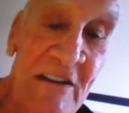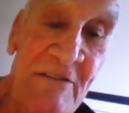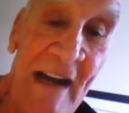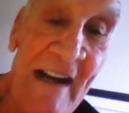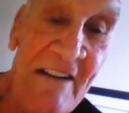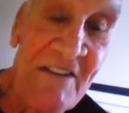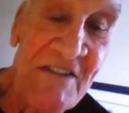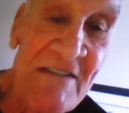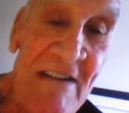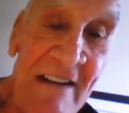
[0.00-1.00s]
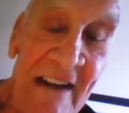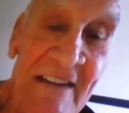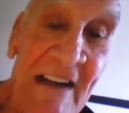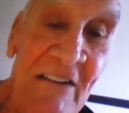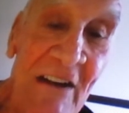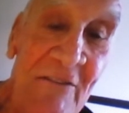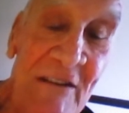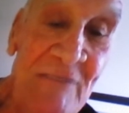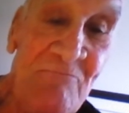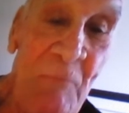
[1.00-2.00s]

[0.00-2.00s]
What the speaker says: all the fighters, and they loved it.